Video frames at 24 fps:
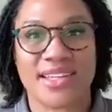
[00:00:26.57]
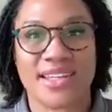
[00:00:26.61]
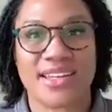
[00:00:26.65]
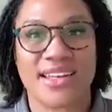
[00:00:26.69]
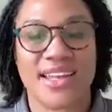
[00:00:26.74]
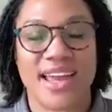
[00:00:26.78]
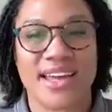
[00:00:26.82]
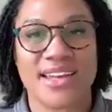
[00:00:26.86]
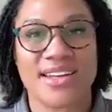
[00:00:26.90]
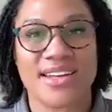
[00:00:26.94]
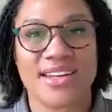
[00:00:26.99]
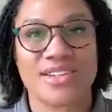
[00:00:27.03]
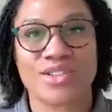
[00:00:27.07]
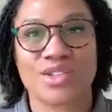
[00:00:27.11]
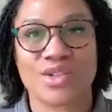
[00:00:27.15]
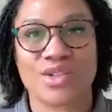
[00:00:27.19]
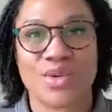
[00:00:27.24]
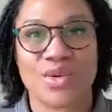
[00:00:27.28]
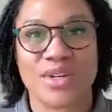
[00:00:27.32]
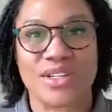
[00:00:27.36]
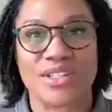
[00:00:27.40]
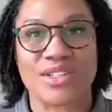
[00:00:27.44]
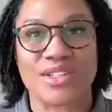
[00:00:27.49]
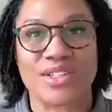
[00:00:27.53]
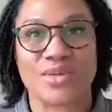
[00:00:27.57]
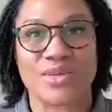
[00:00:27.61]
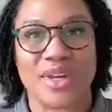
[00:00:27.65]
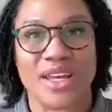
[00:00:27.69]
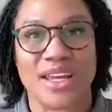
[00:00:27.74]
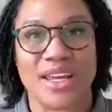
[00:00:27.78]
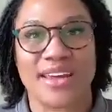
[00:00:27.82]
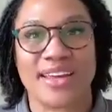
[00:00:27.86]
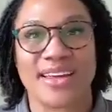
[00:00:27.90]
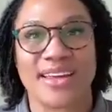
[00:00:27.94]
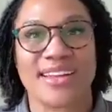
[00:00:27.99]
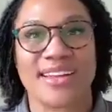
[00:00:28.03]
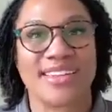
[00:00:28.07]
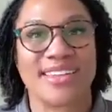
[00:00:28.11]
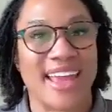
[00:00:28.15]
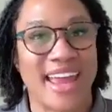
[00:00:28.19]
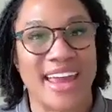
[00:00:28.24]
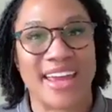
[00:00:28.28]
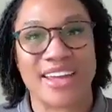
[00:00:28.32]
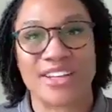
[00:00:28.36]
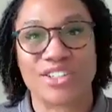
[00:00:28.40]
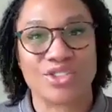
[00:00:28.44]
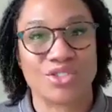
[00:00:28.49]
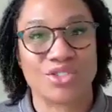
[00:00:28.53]
And that is going to be
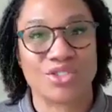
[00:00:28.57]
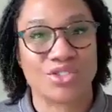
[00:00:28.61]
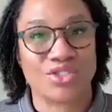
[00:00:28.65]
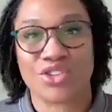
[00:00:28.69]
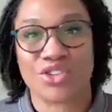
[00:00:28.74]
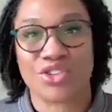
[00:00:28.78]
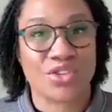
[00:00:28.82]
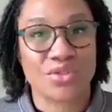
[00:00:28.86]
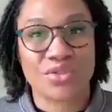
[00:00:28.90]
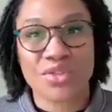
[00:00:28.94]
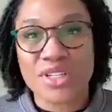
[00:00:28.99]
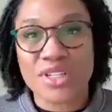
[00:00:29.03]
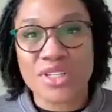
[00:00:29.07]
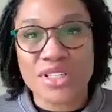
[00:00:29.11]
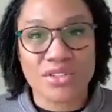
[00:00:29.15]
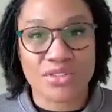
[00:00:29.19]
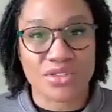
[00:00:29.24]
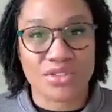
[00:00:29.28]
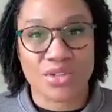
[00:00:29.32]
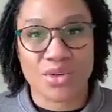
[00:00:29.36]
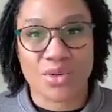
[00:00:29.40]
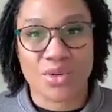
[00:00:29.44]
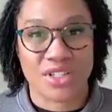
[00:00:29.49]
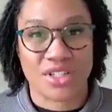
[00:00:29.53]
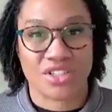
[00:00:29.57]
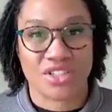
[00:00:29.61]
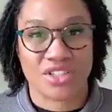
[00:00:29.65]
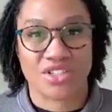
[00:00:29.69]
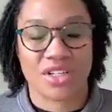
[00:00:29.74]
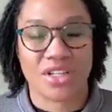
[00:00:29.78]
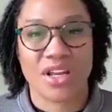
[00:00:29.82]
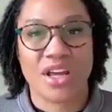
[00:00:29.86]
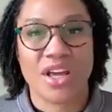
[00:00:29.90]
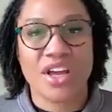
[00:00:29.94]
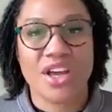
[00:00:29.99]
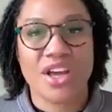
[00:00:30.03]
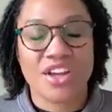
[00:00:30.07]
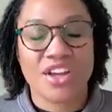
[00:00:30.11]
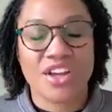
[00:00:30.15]
the answer to your research question.